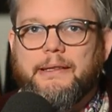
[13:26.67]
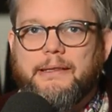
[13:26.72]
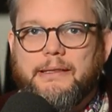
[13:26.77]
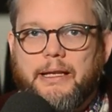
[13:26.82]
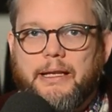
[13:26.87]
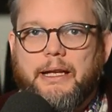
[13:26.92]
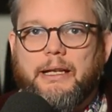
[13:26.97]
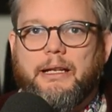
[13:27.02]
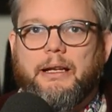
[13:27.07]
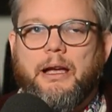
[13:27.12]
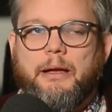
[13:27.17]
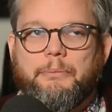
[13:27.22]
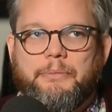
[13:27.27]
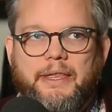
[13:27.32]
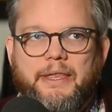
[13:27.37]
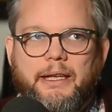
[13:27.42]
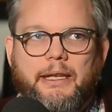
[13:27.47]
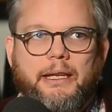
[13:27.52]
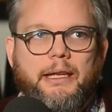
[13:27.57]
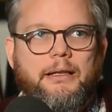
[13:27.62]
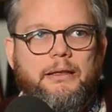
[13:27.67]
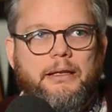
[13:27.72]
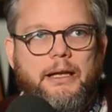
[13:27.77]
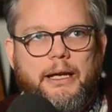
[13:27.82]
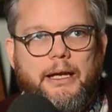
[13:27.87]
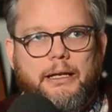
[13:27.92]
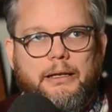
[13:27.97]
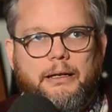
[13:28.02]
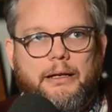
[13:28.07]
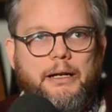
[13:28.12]
Like I'm thinking
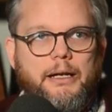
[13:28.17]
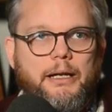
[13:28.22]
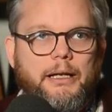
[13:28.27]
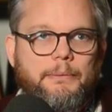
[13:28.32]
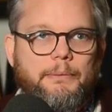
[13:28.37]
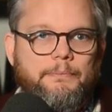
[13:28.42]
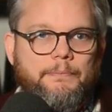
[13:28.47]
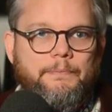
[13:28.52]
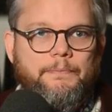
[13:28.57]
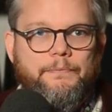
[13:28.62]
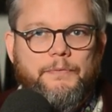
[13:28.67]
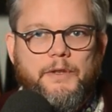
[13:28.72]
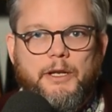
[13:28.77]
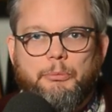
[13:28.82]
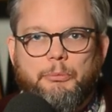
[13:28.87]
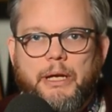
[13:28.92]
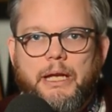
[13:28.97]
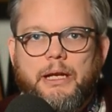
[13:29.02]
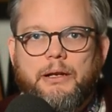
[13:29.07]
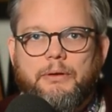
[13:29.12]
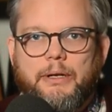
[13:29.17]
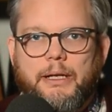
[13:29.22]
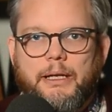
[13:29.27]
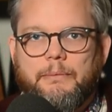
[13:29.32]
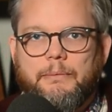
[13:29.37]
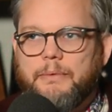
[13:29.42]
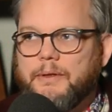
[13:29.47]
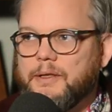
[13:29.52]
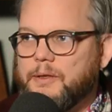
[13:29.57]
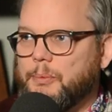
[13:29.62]
like um, a bakery.
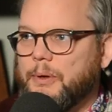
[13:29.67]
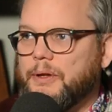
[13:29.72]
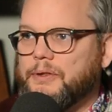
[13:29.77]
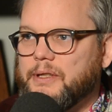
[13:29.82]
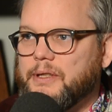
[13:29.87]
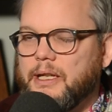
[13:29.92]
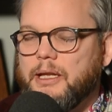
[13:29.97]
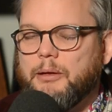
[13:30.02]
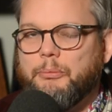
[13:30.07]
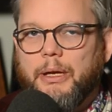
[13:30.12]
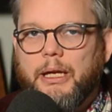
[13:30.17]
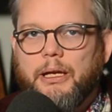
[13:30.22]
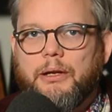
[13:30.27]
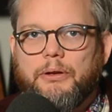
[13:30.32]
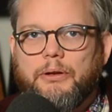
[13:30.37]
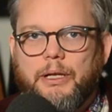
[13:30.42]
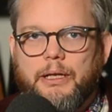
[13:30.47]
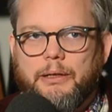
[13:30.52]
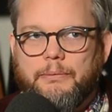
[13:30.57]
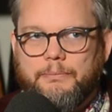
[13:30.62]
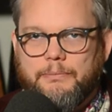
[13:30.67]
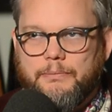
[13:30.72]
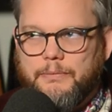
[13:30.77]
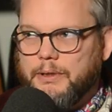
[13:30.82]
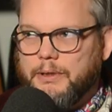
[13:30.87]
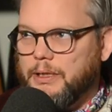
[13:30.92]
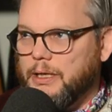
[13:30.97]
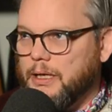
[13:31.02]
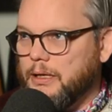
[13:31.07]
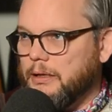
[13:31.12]
It smells like a bakery
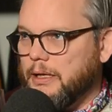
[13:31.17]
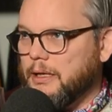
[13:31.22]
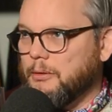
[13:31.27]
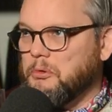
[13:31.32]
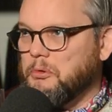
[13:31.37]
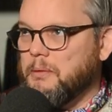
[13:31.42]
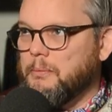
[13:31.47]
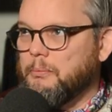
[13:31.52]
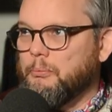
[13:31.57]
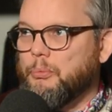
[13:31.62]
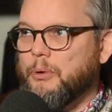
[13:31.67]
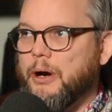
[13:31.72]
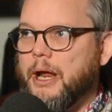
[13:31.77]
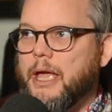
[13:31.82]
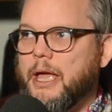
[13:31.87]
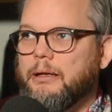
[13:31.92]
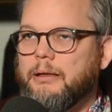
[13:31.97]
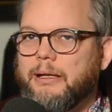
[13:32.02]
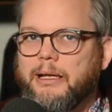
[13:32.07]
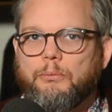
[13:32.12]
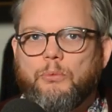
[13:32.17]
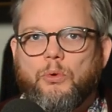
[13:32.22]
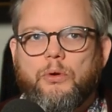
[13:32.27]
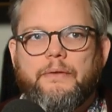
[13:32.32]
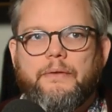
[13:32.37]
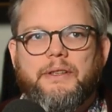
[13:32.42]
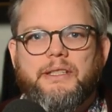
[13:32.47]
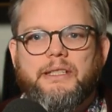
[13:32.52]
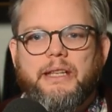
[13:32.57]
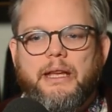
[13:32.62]
in here, like with the bread, like more
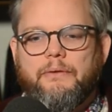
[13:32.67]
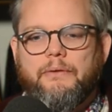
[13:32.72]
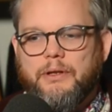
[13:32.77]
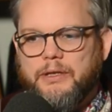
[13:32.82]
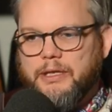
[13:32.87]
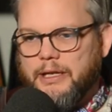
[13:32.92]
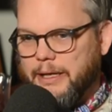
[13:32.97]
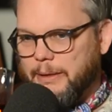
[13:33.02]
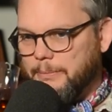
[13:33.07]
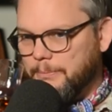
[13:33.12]
of the savory type.